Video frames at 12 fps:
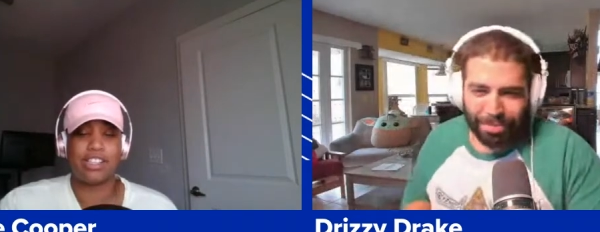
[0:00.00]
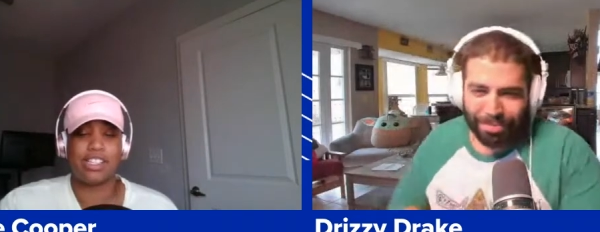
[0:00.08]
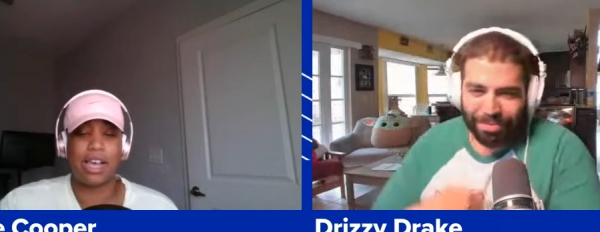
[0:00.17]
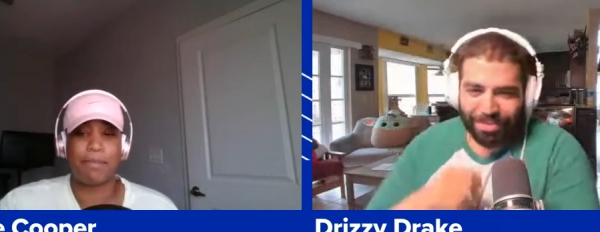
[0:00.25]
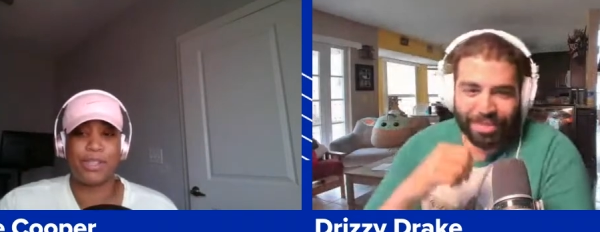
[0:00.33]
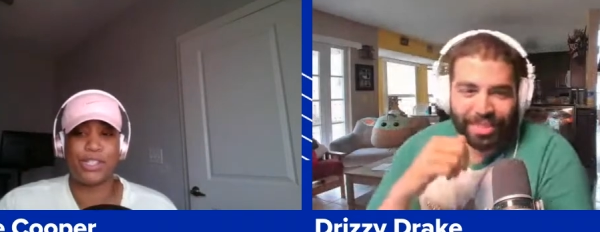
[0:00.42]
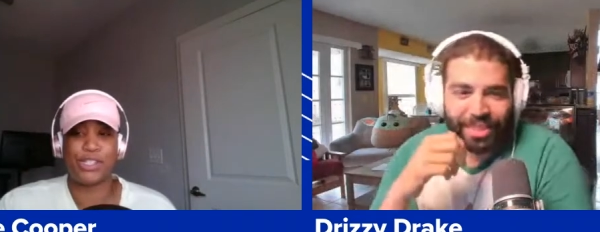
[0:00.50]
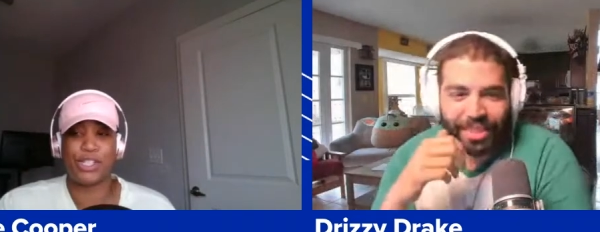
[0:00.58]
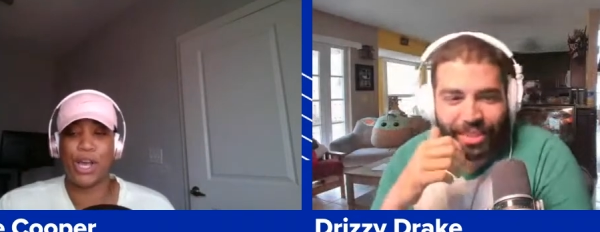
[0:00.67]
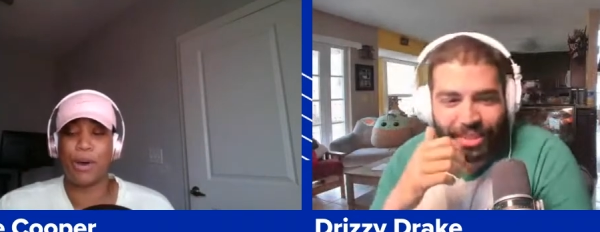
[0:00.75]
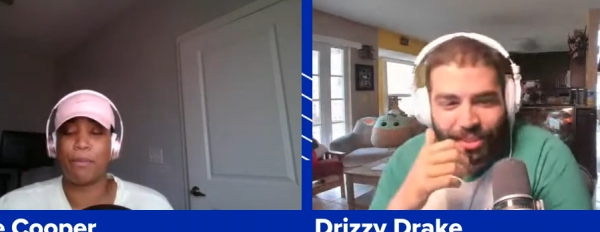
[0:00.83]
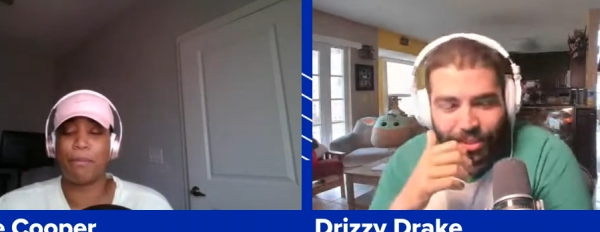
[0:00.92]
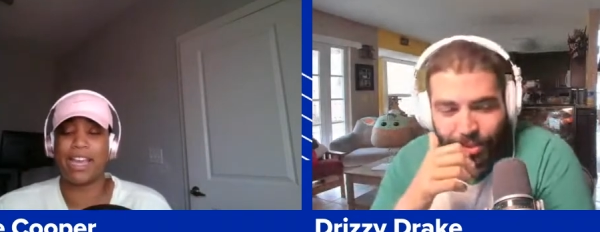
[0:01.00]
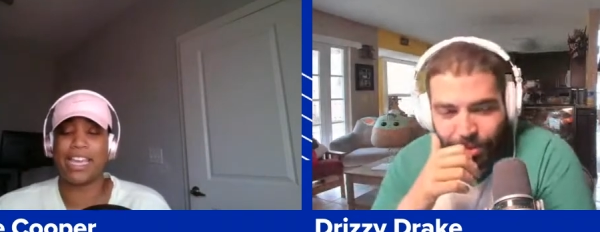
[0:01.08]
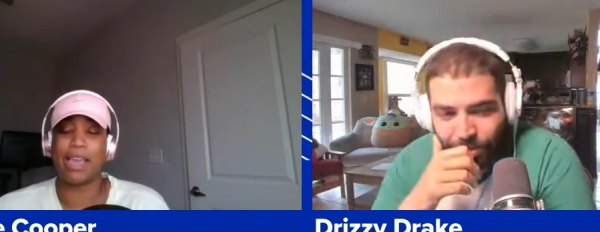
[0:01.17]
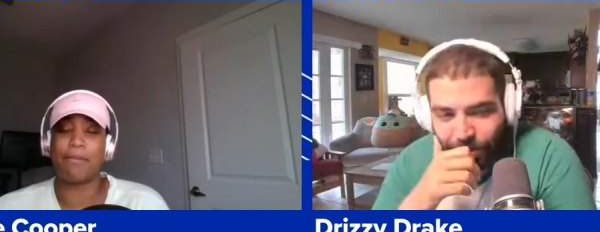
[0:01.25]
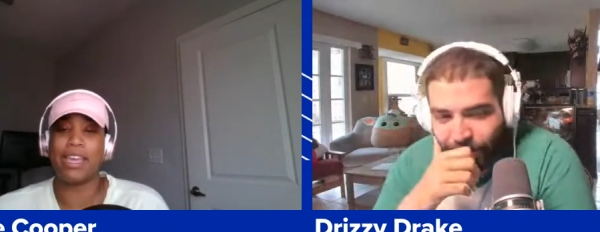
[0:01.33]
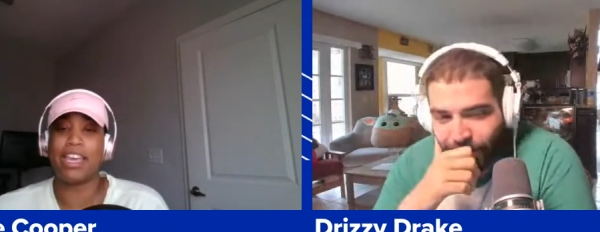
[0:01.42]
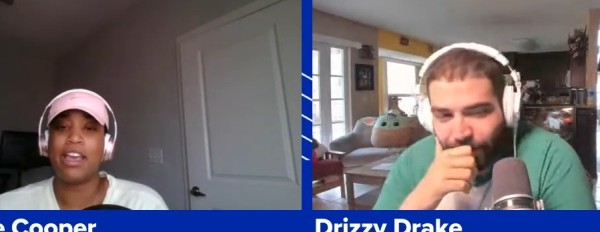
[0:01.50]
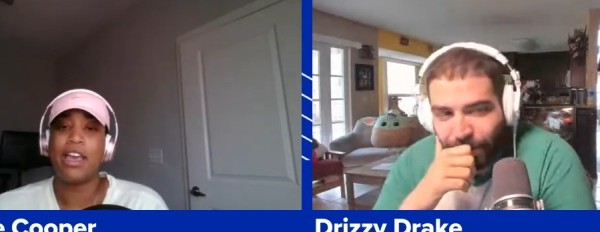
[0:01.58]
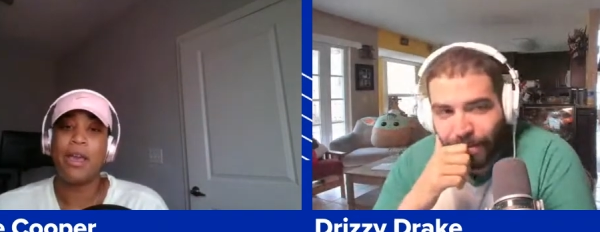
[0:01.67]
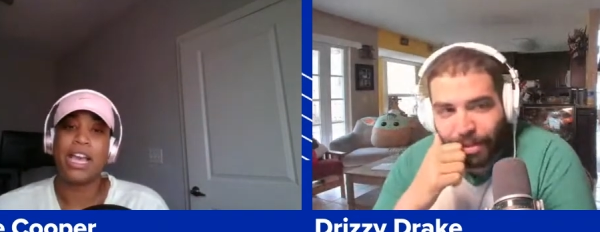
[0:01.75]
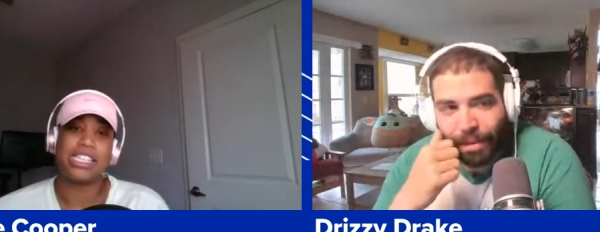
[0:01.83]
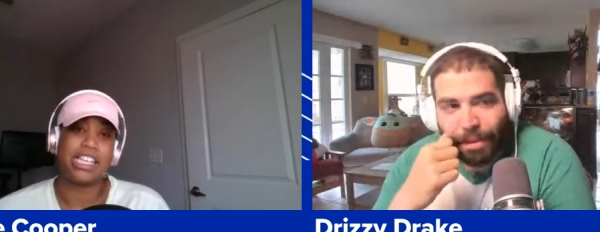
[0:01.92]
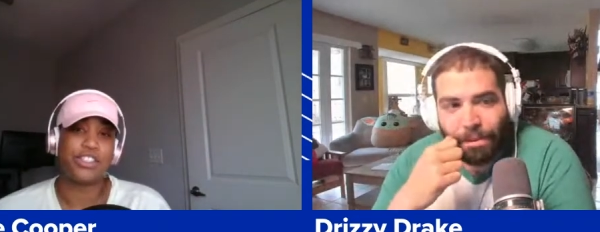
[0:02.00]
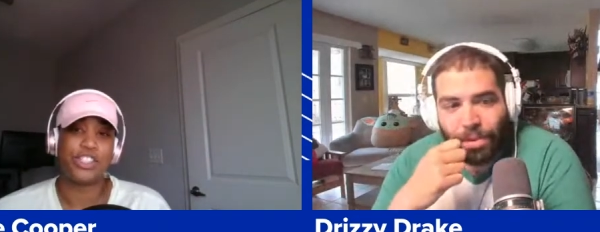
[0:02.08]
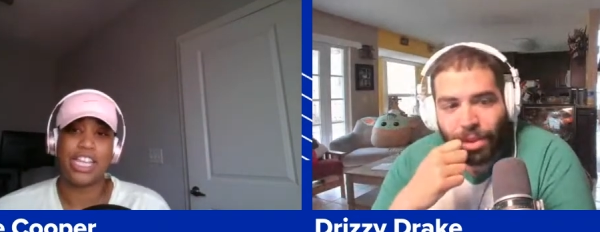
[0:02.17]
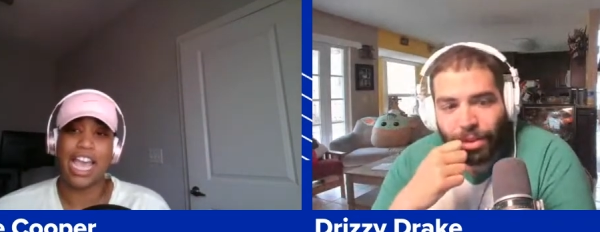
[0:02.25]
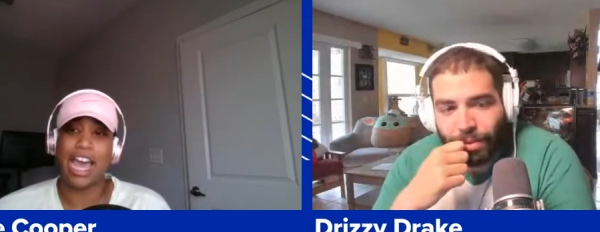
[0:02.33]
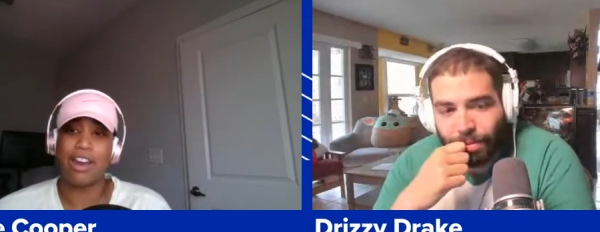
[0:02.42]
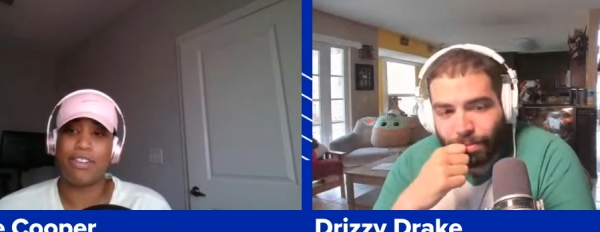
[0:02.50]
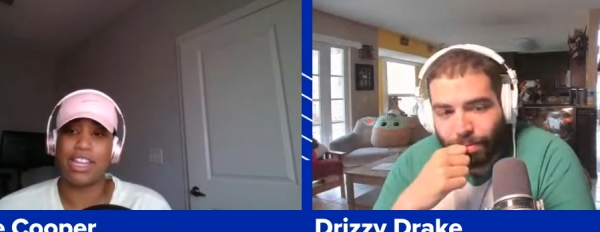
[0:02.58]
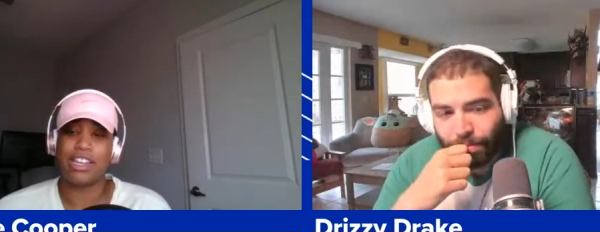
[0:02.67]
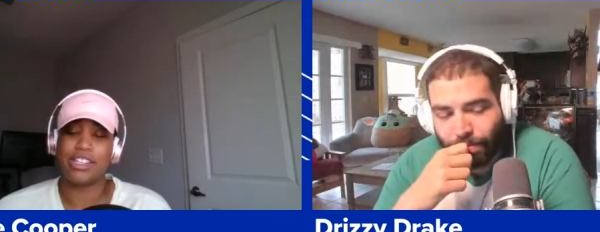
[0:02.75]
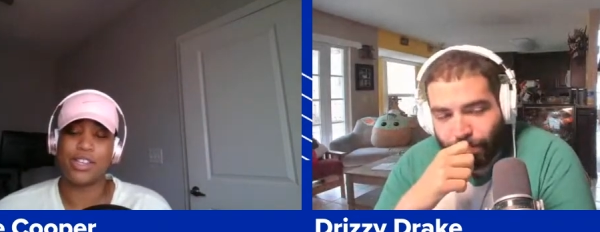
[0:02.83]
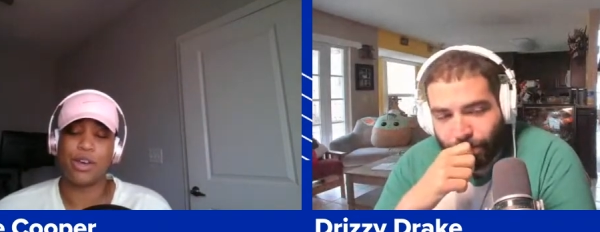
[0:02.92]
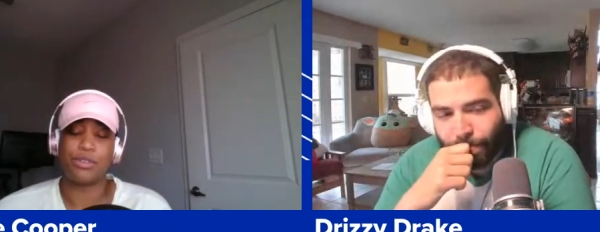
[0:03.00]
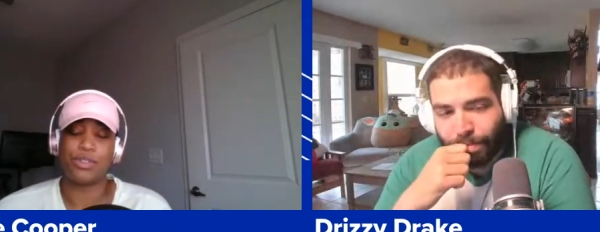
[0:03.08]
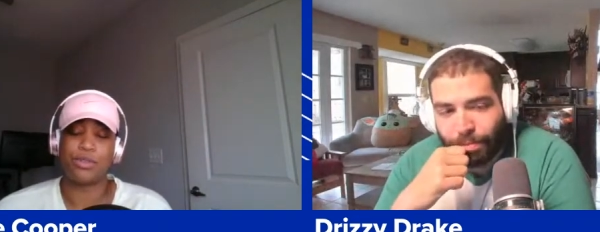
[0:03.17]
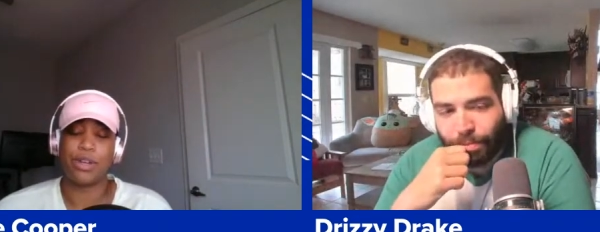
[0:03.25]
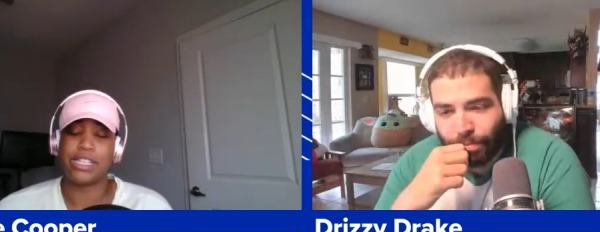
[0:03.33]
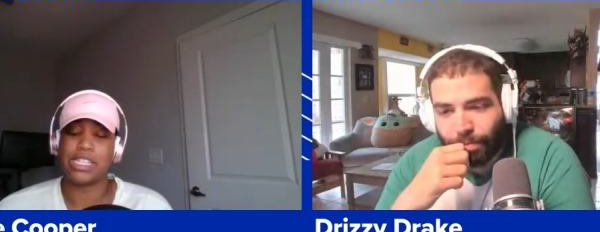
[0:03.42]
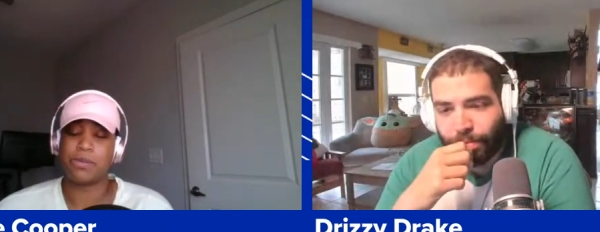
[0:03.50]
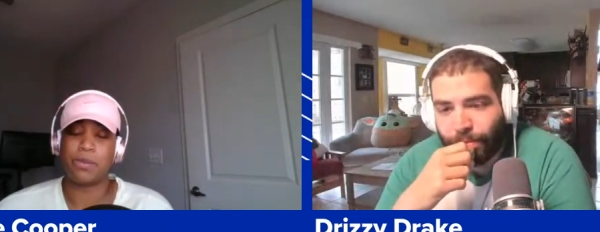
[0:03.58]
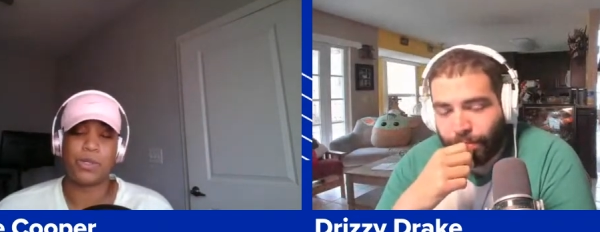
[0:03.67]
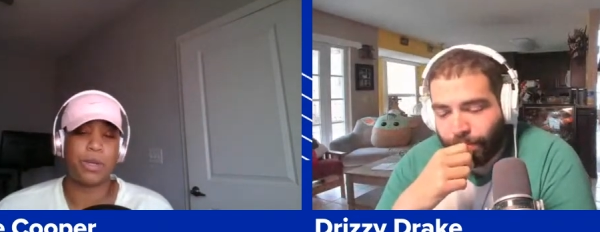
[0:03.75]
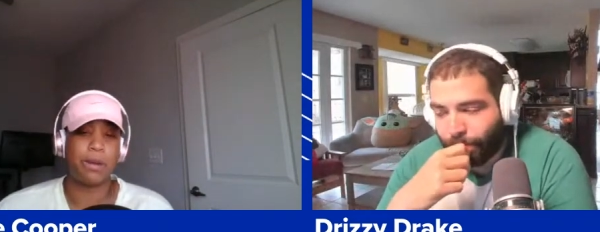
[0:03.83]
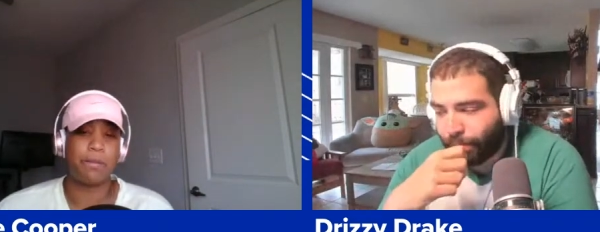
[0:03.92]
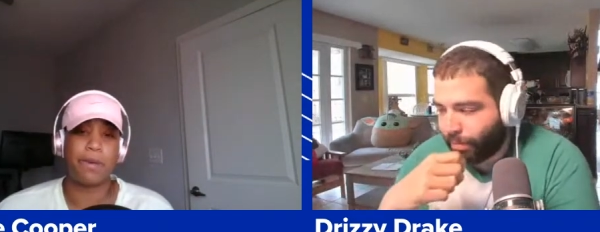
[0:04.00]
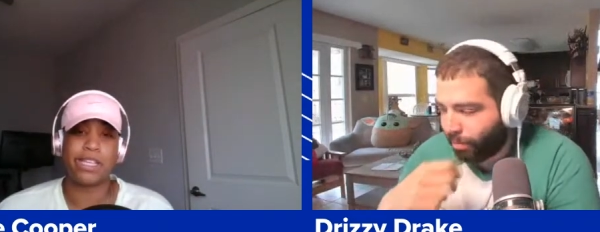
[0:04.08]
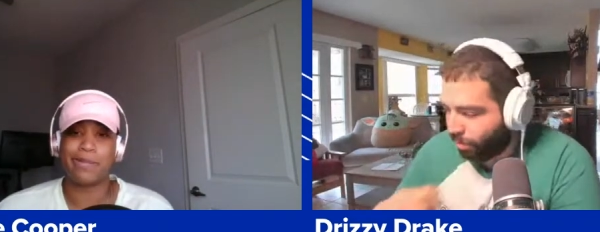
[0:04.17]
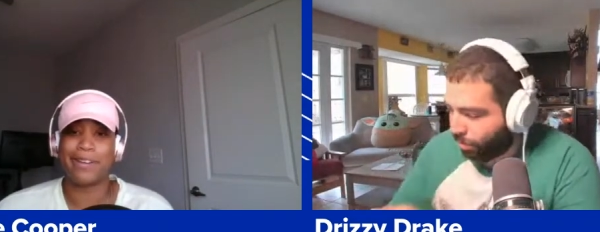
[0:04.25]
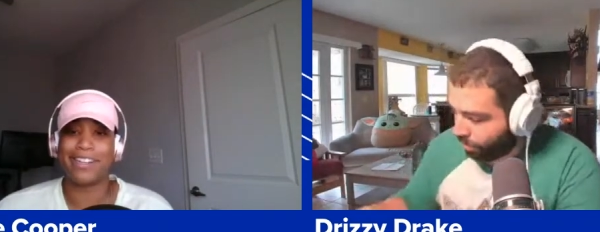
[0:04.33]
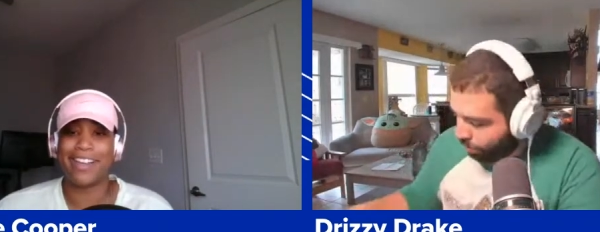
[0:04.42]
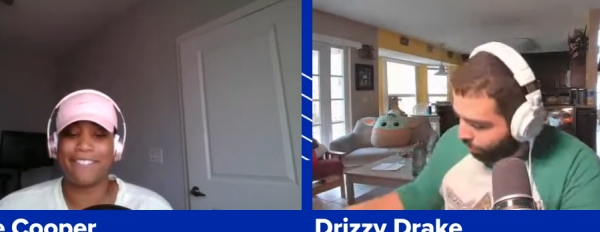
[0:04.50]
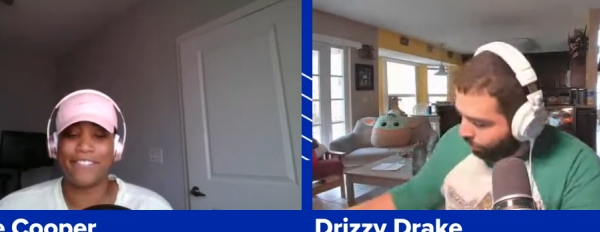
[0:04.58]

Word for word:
Speaker 1: at the top of the show, Miami essentially out of it in this coastal race is between Pittsburgh